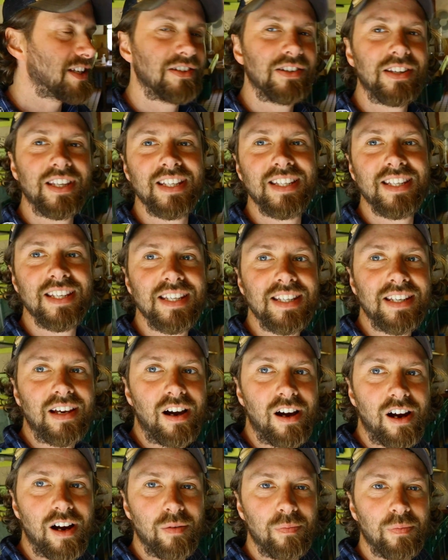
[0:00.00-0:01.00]
so this is
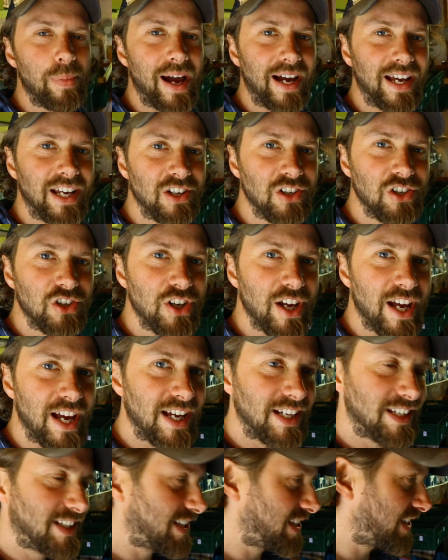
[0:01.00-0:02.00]
our packing
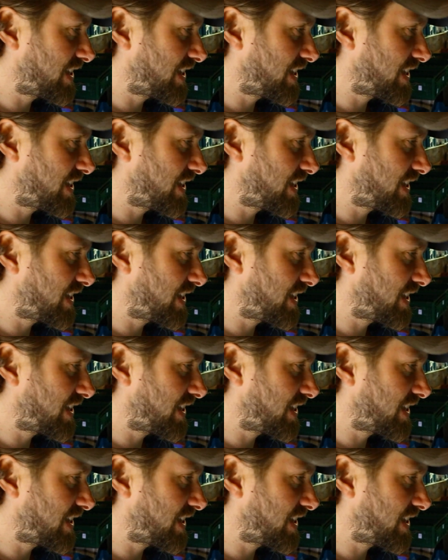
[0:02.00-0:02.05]
shed,